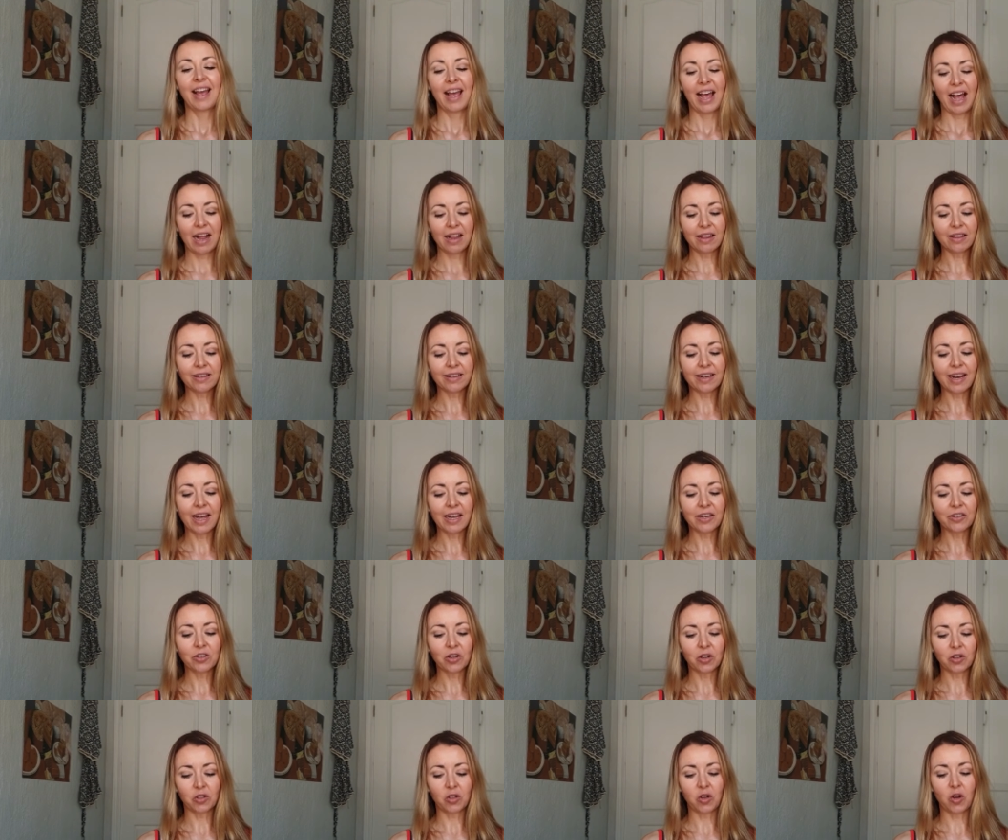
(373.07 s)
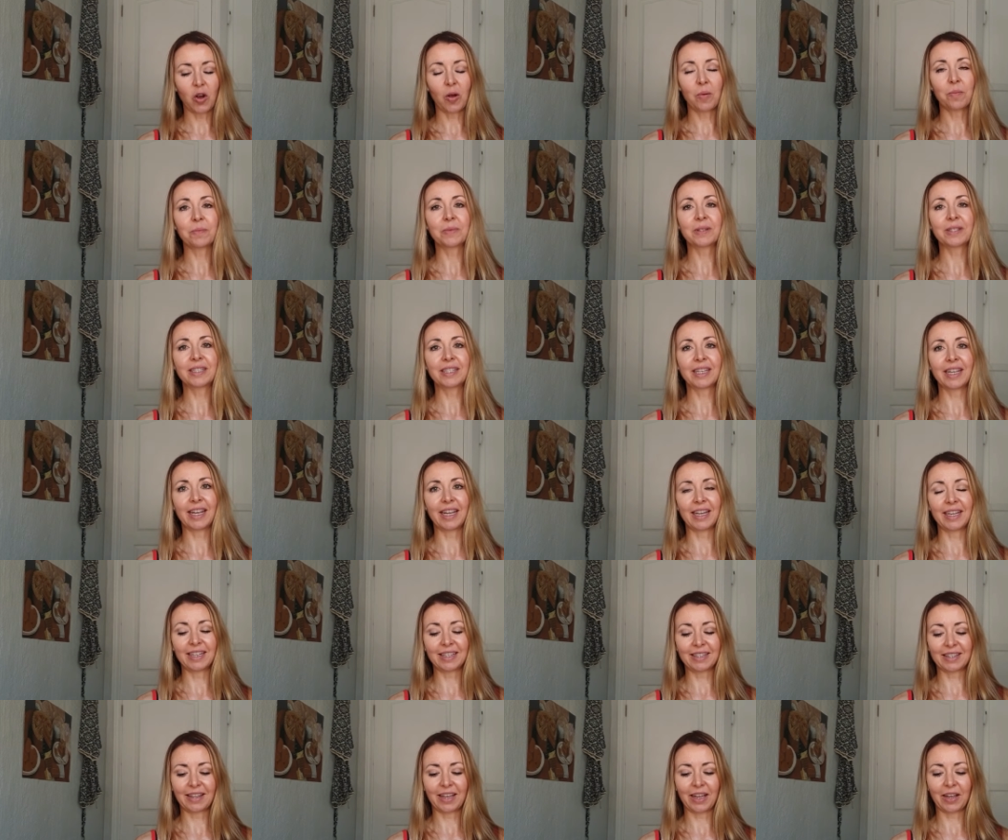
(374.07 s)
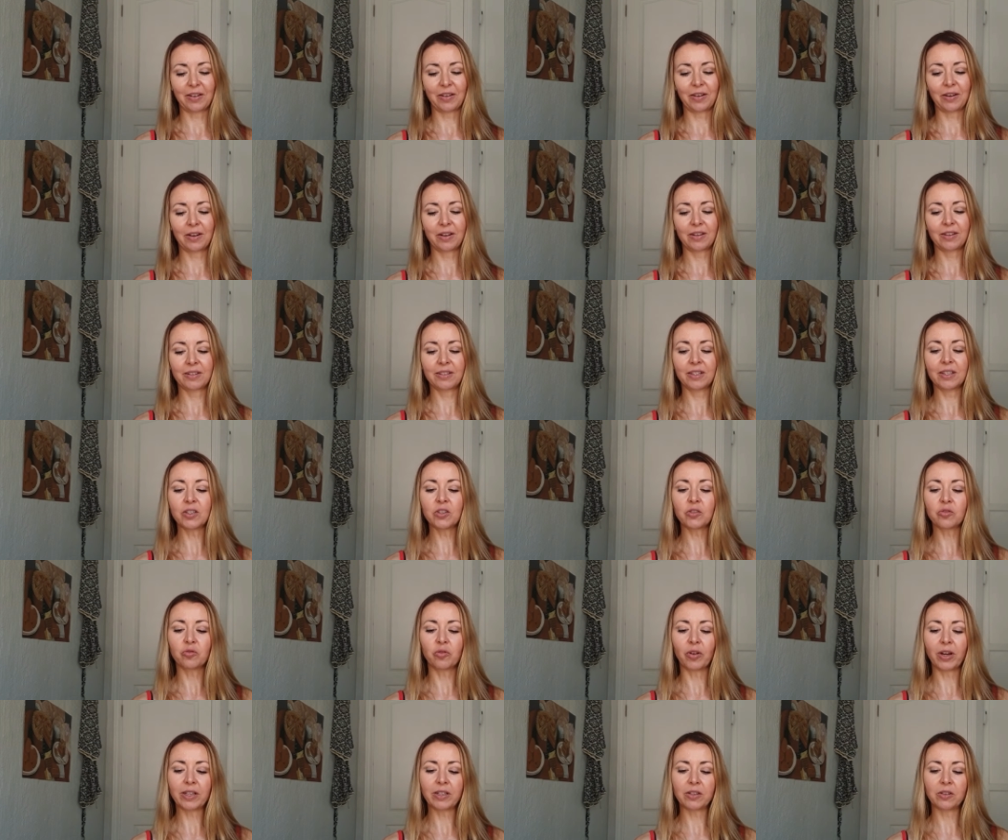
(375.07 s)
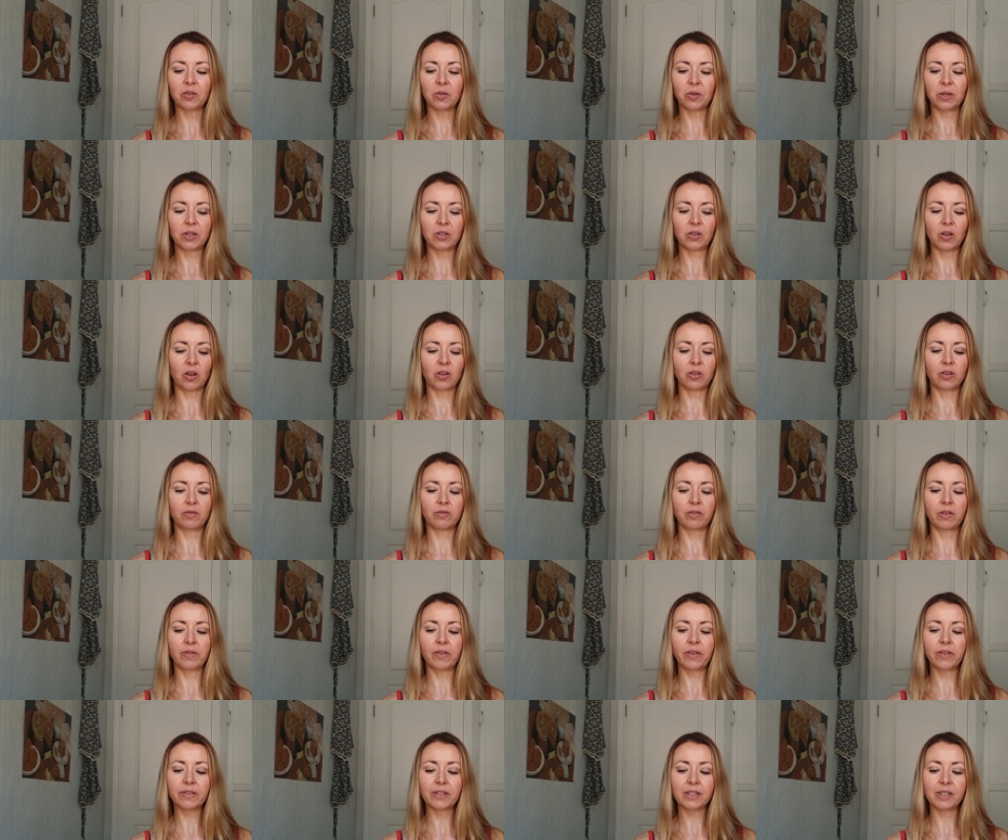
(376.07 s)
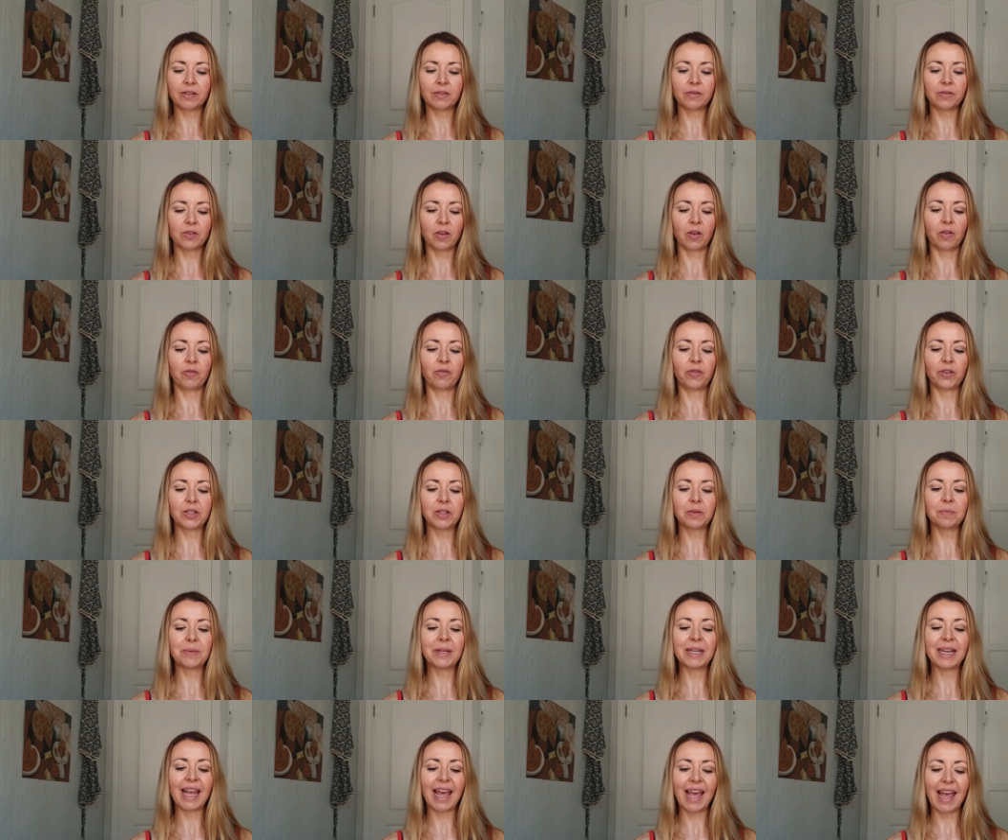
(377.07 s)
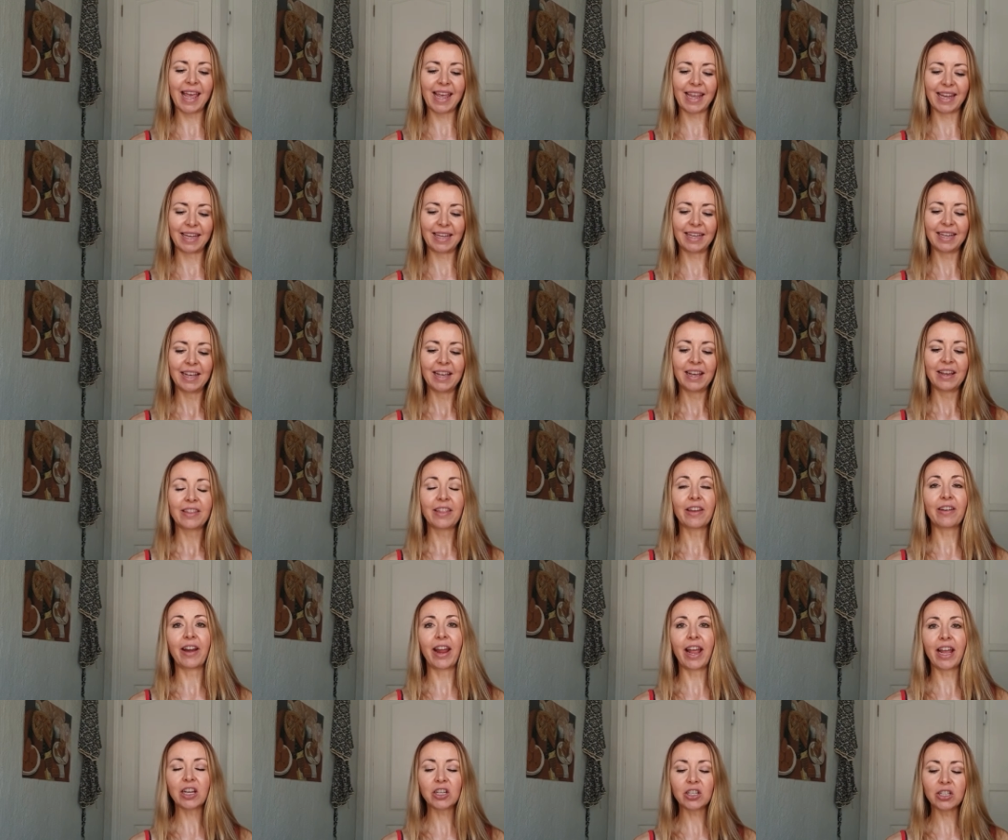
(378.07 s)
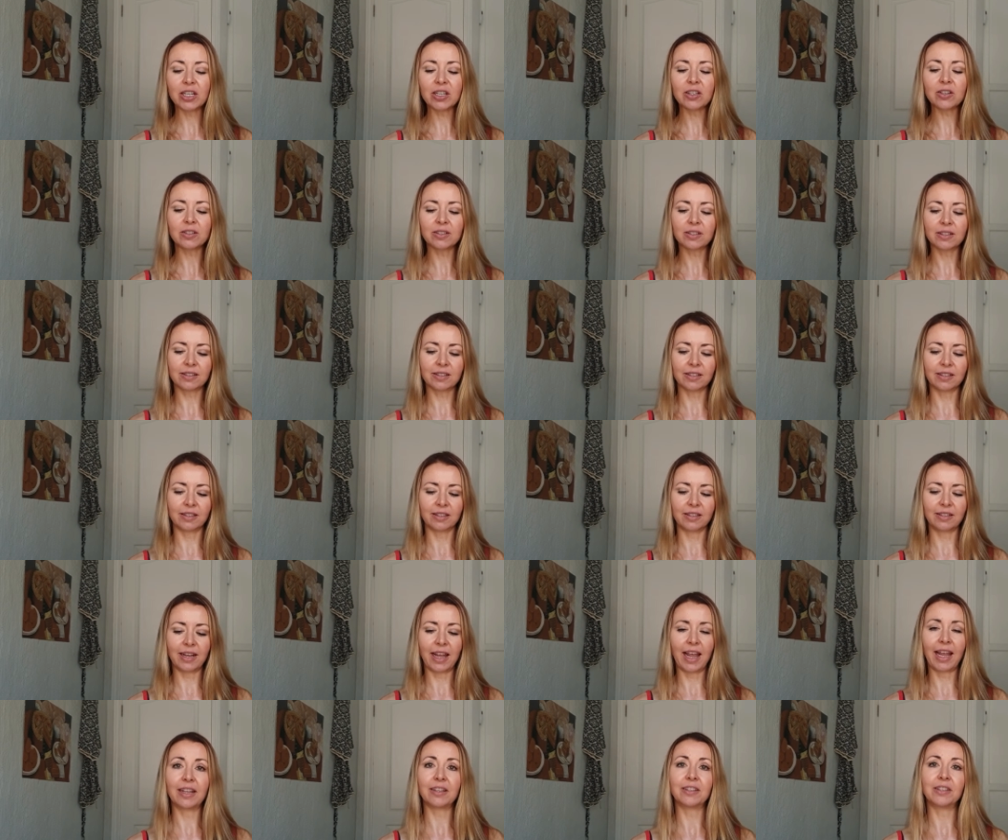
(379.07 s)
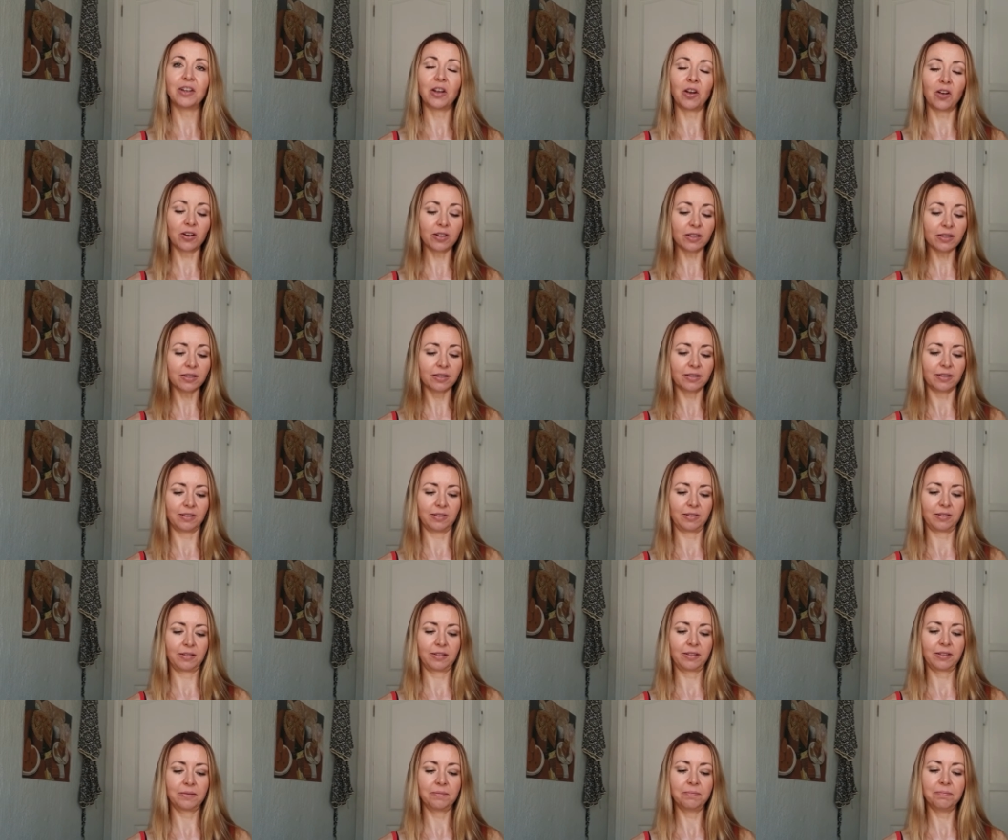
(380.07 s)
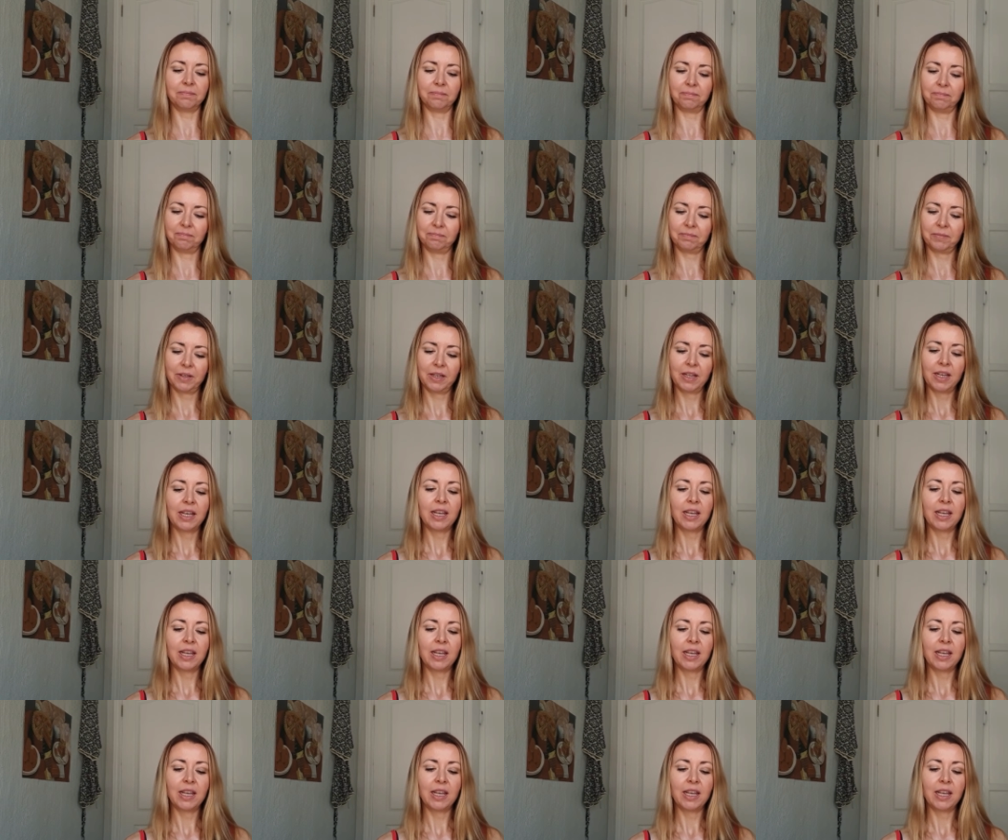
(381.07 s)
Healthline.com says that since retinoids are derivatives of vitamin A, they're actually considered antioxidants. Hmm.